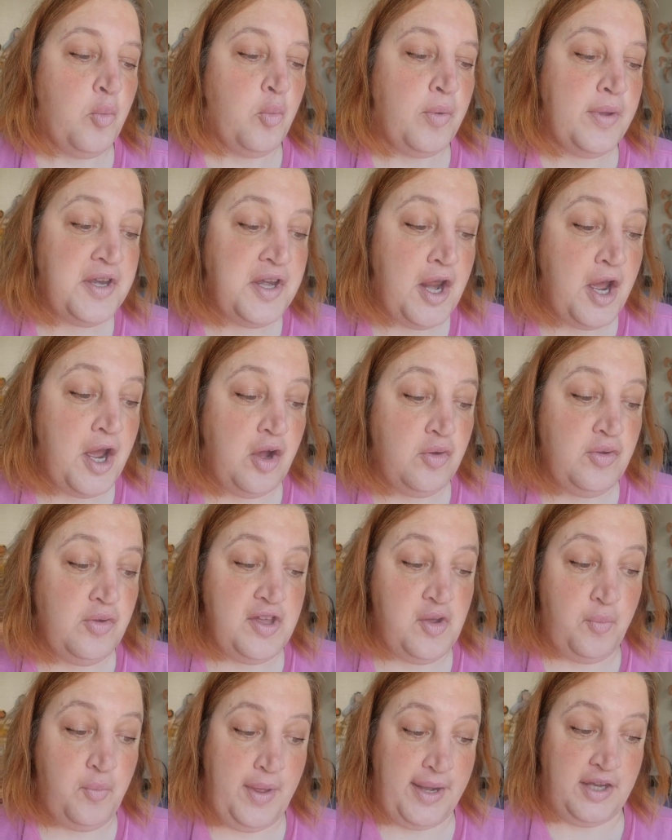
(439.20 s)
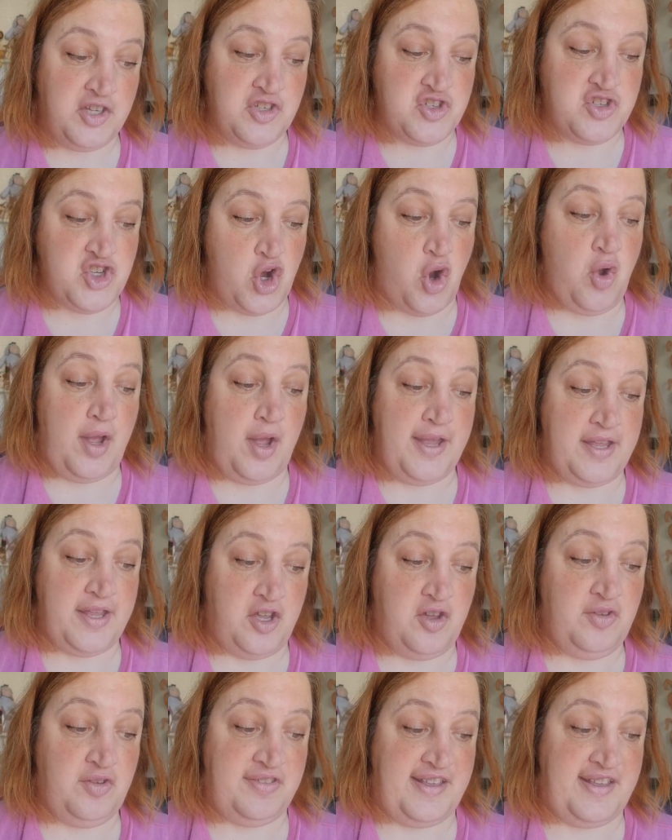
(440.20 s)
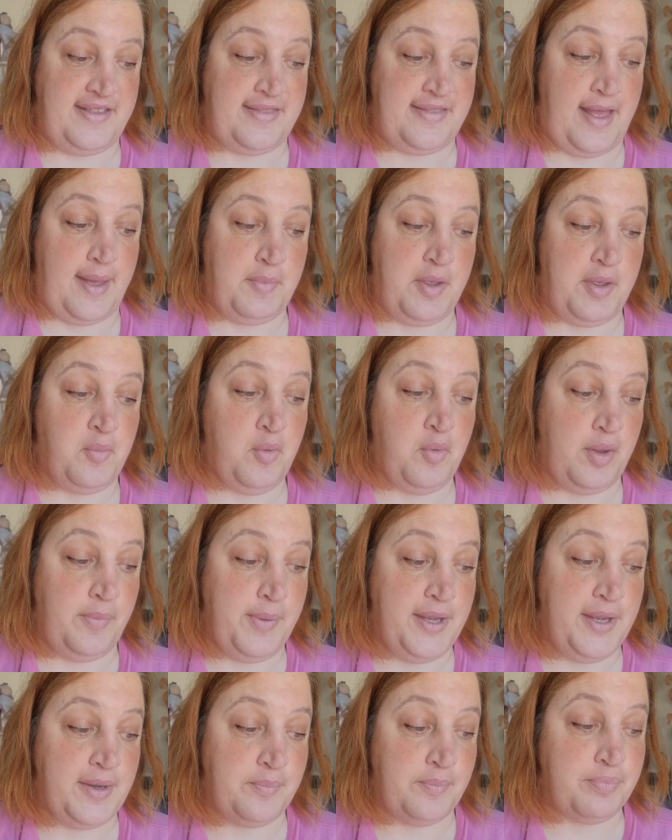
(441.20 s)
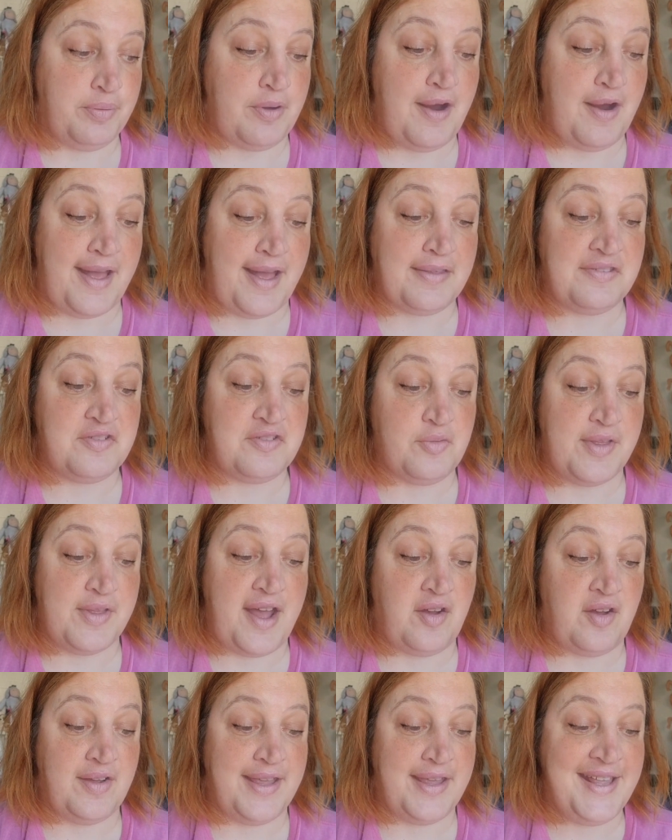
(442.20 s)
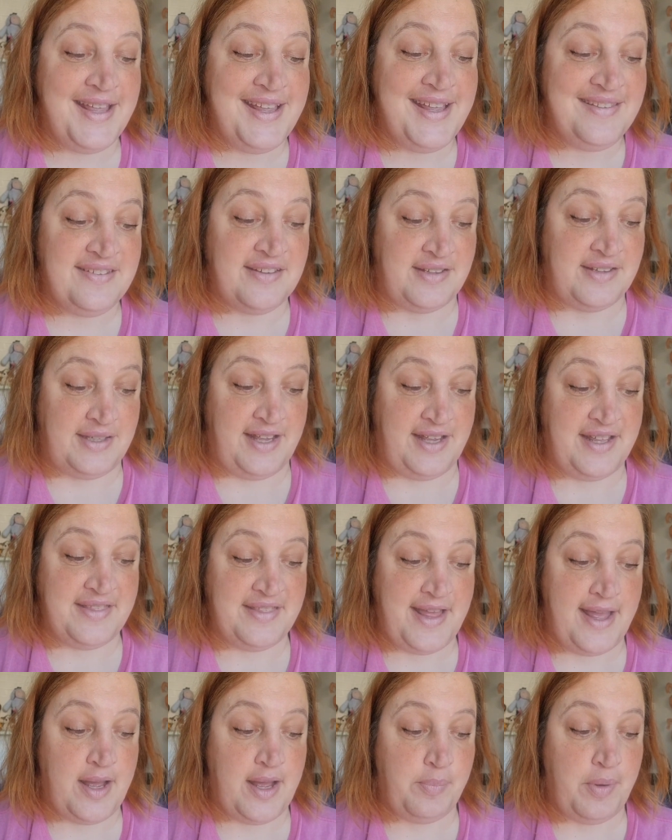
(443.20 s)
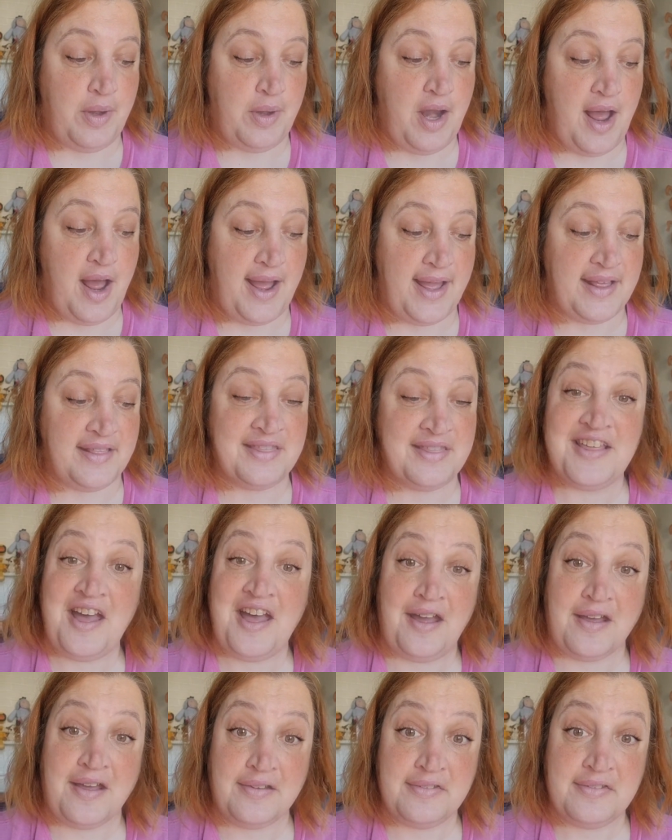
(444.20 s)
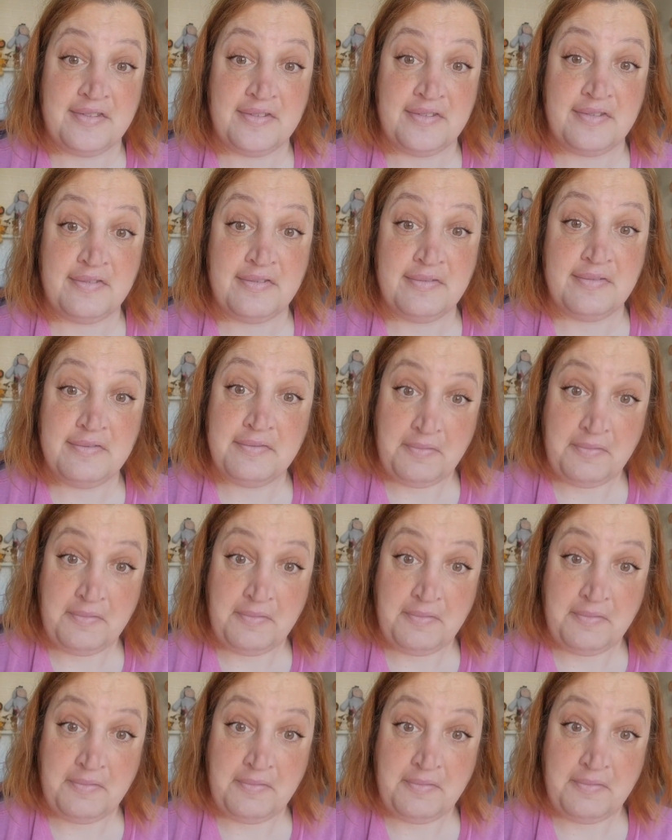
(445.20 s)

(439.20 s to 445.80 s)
We know you will enjoy using them and will be impressed with how easily they apply, thus